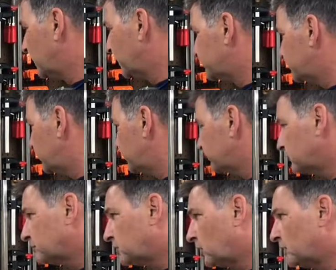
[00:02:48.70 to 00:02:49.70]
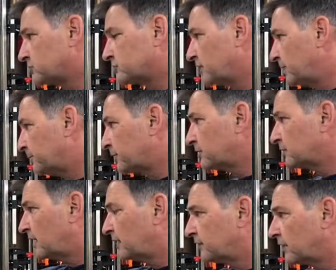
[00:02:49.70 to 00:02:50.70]
chisel, card scraper.
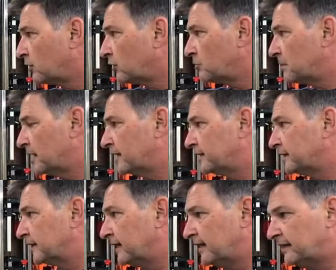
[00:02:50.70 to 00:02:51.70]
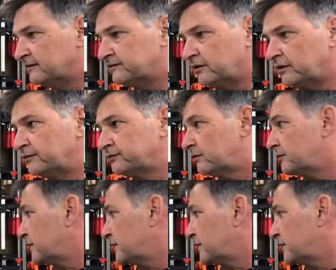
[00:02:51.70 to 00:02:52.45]
I've got all my hand saws over